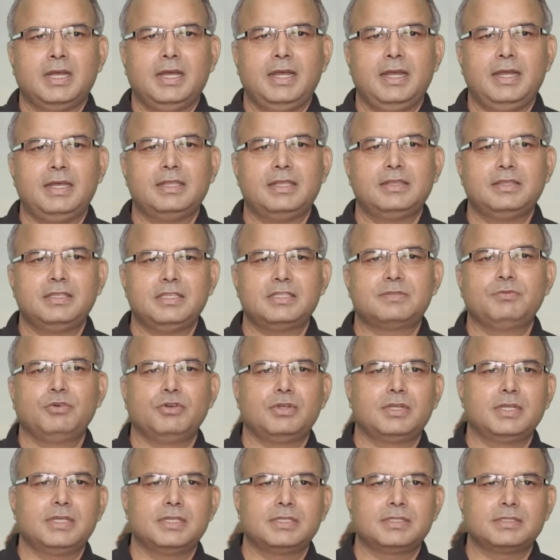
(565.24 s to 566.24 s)
and this
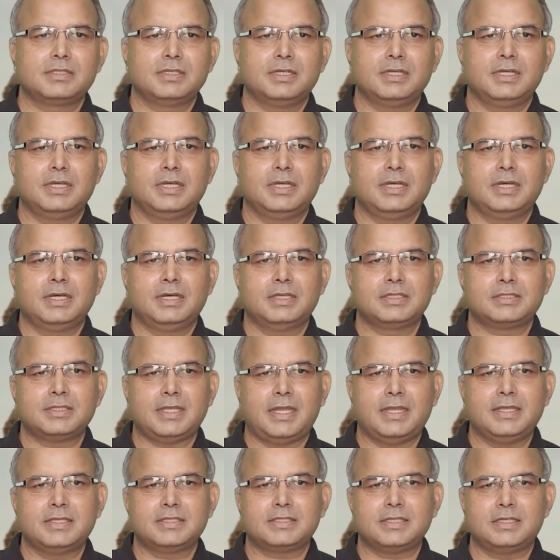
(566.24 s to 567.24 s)
book is
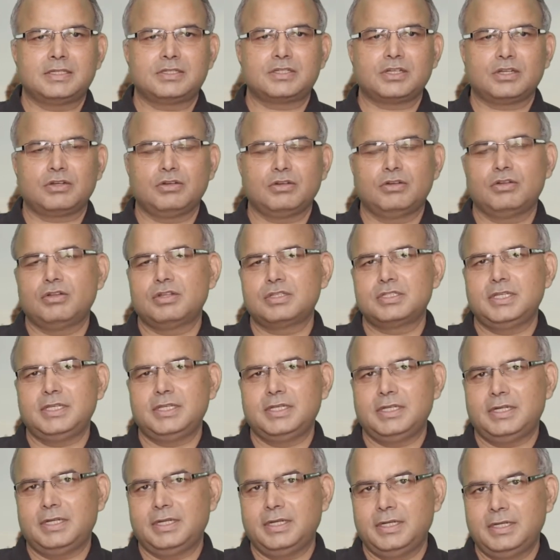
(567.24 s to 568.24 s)
Science and Technology
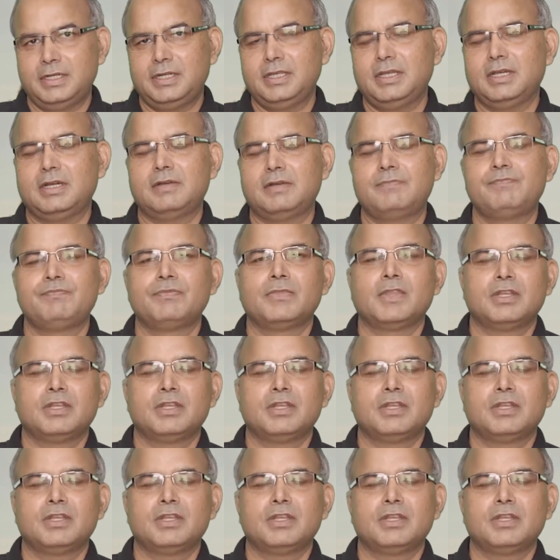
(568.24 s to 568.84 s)
in India.